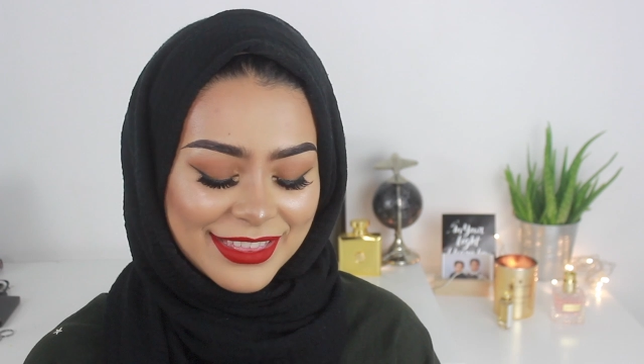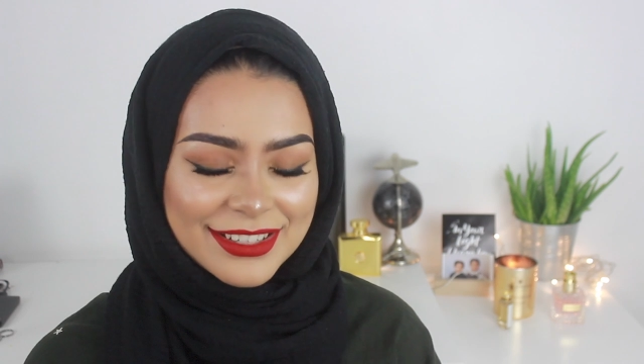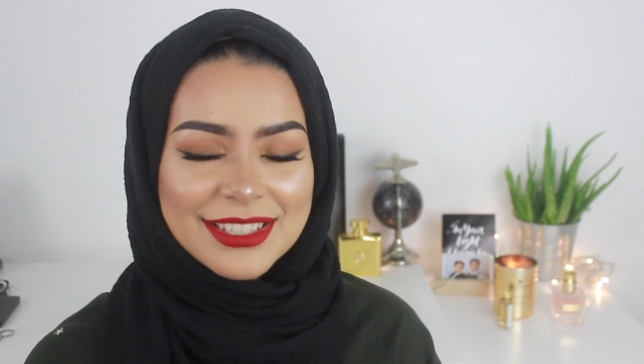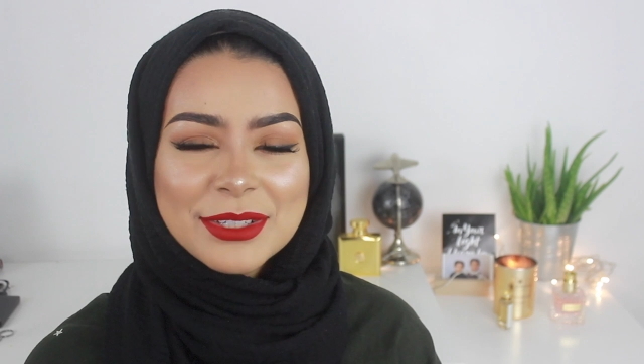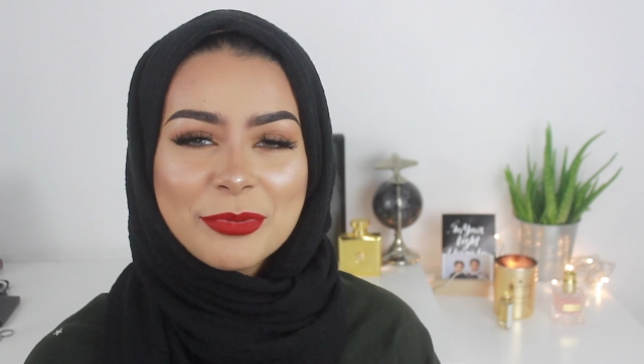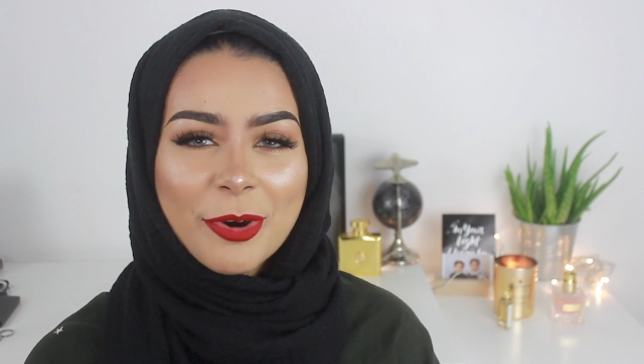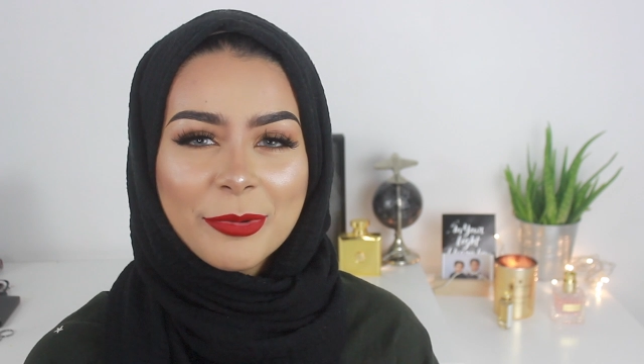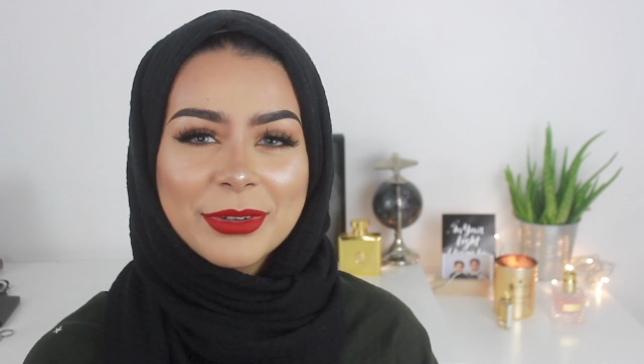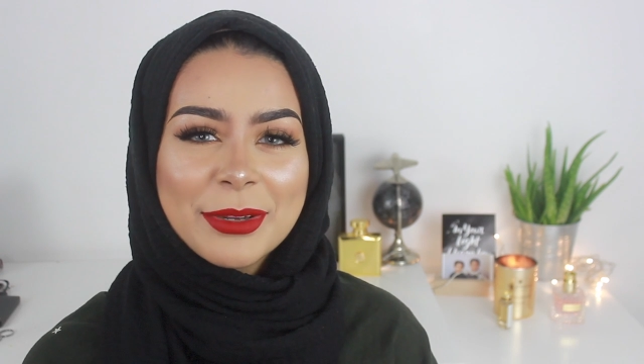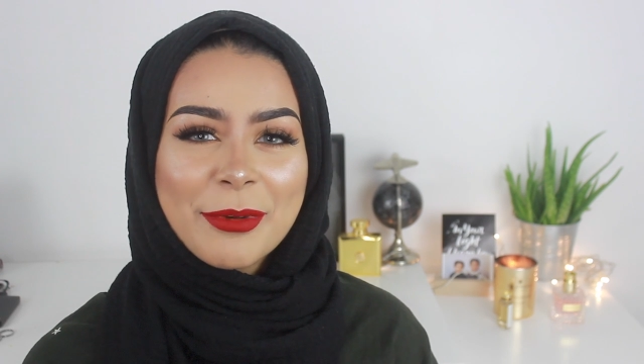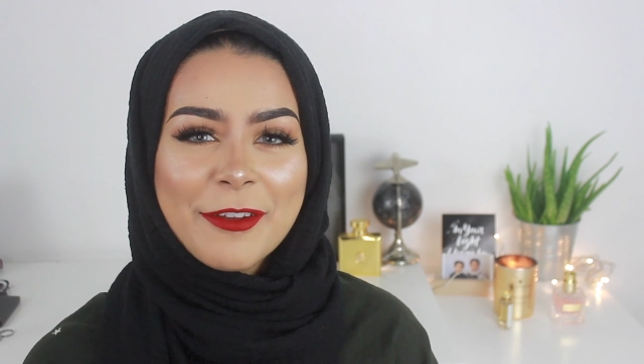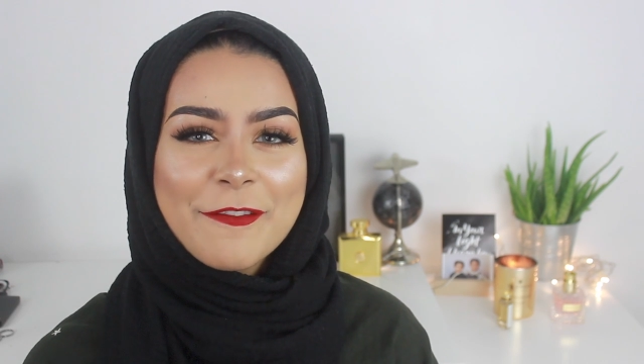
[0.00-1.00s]
This is
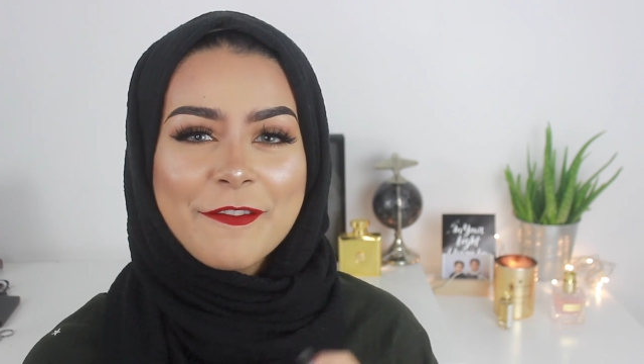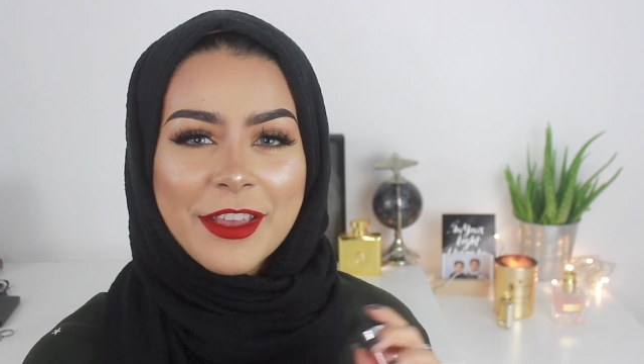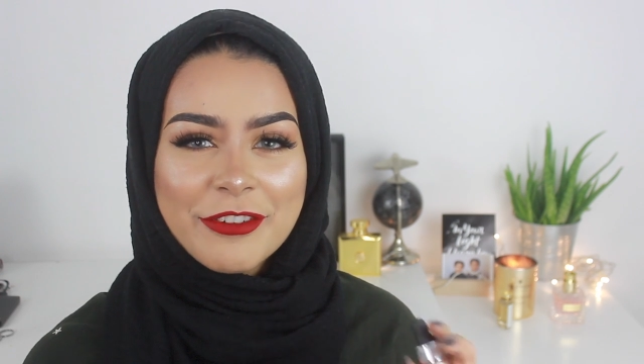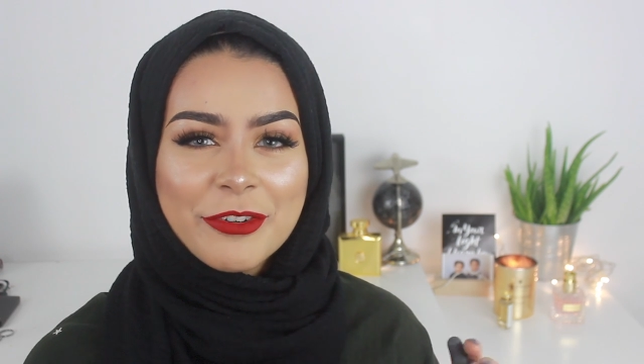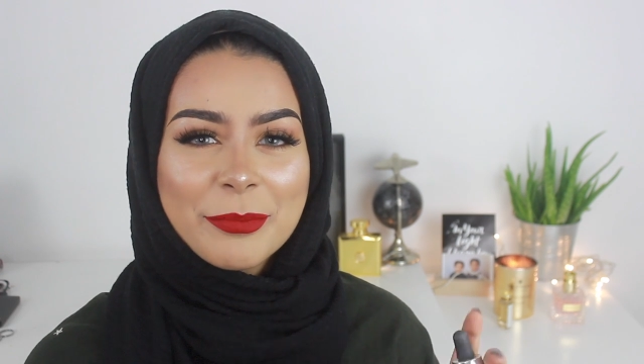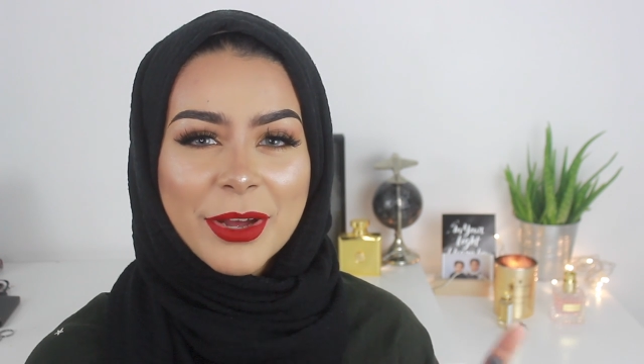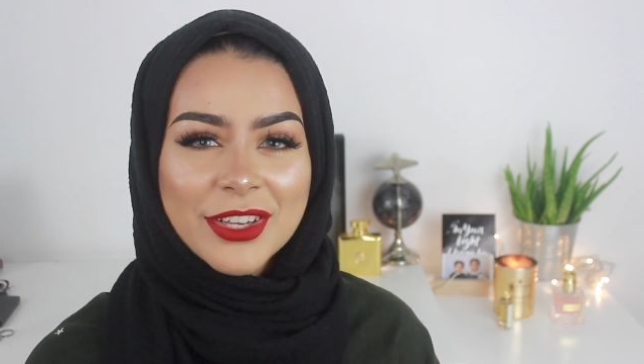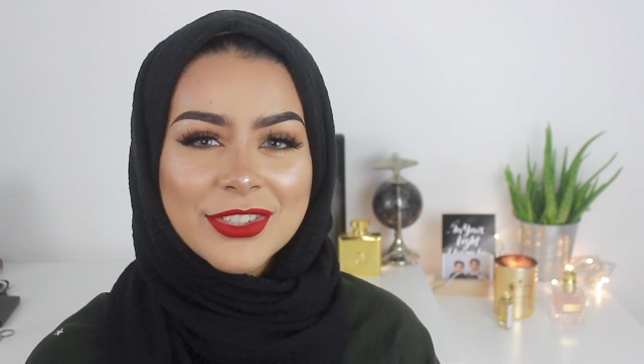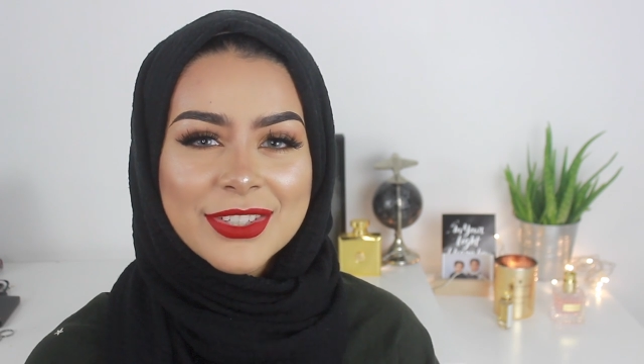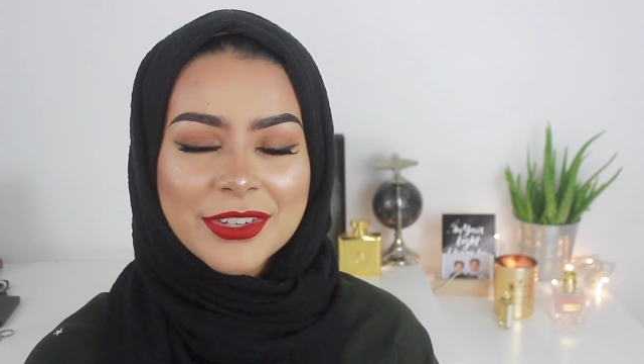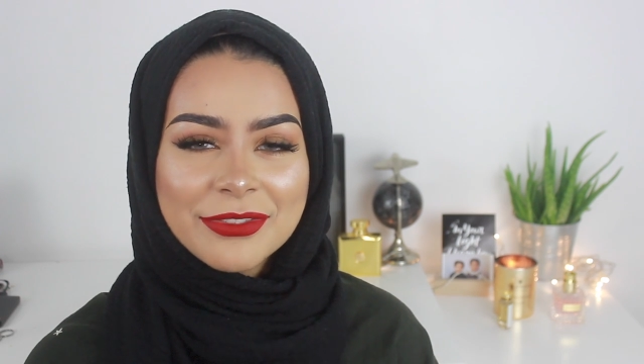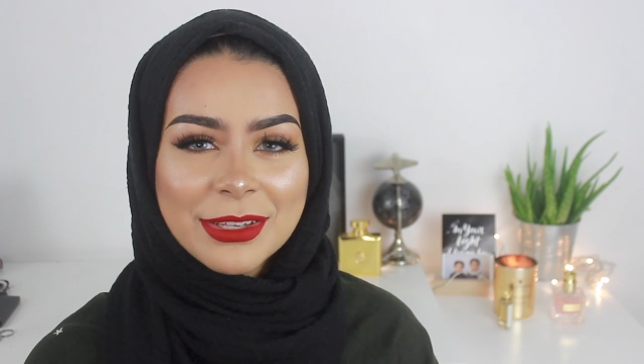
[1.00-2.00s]
probably my favorite
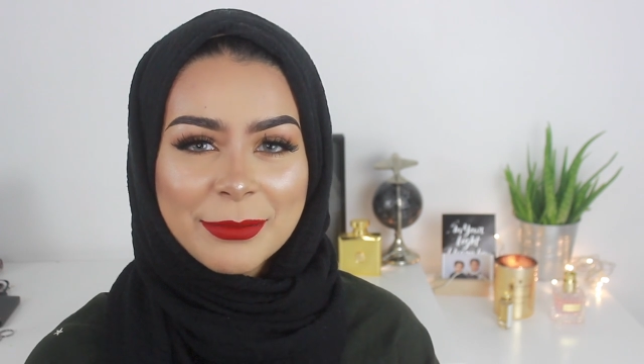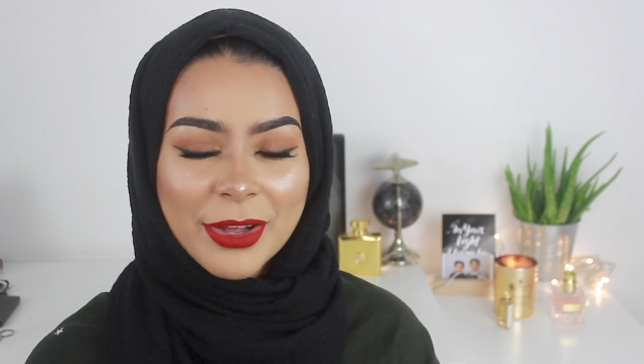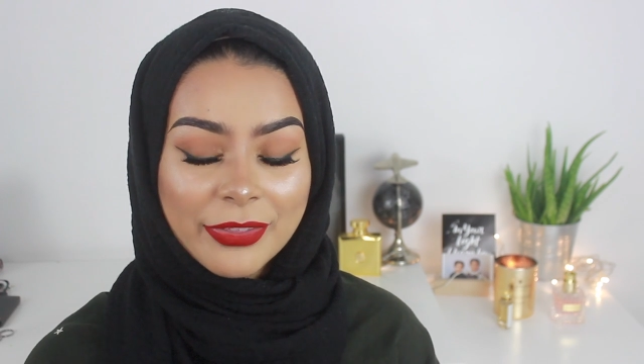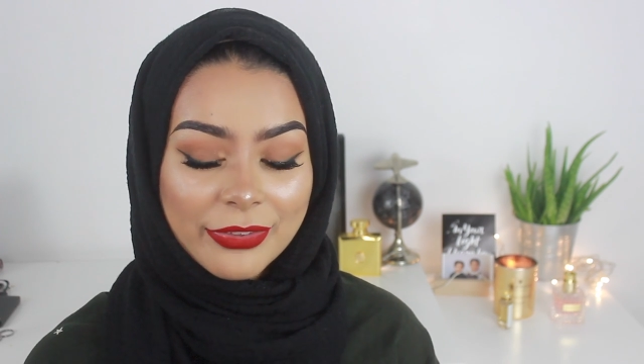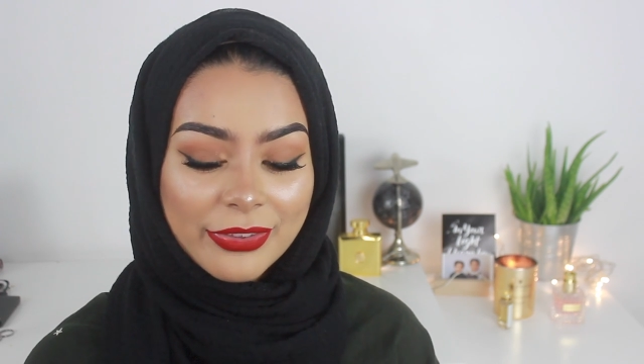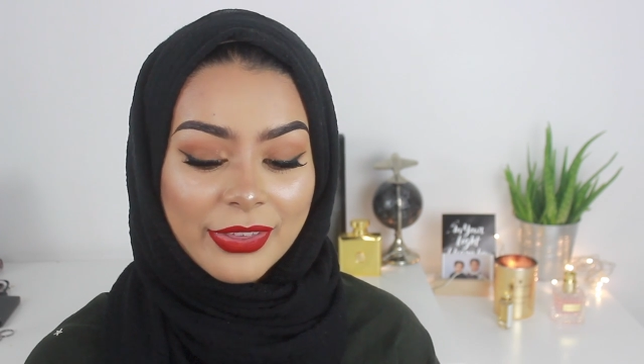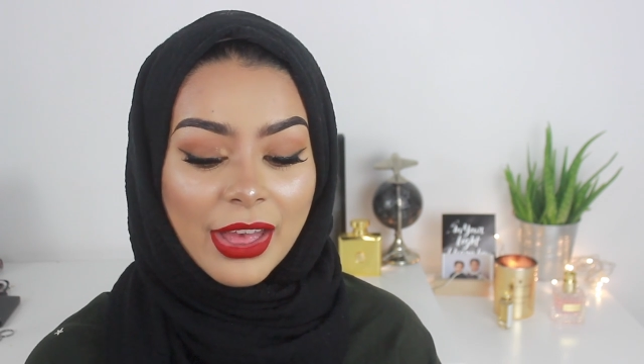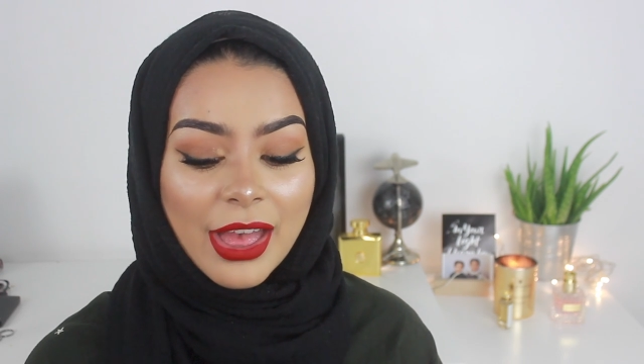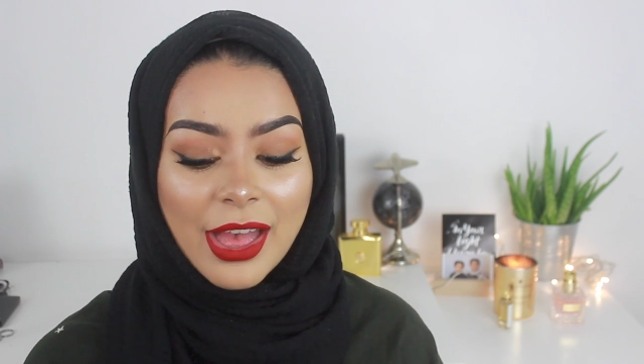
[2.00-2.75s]
purchase of the month.